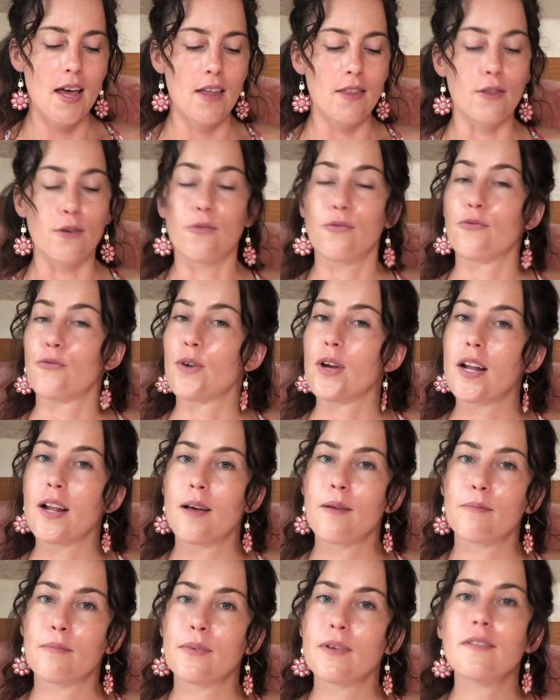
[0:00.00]
the
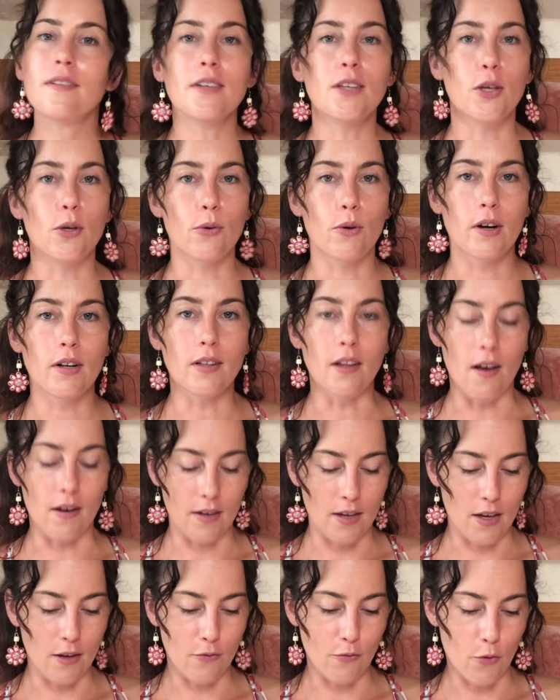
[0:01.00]
freedom you are
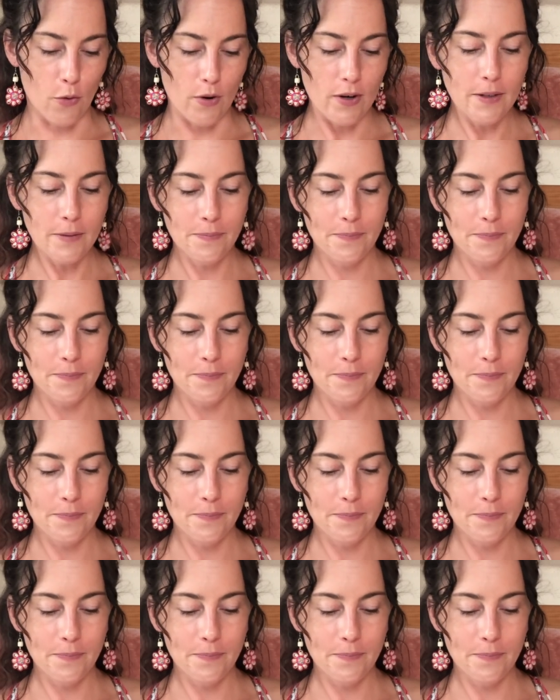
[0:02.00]
longing for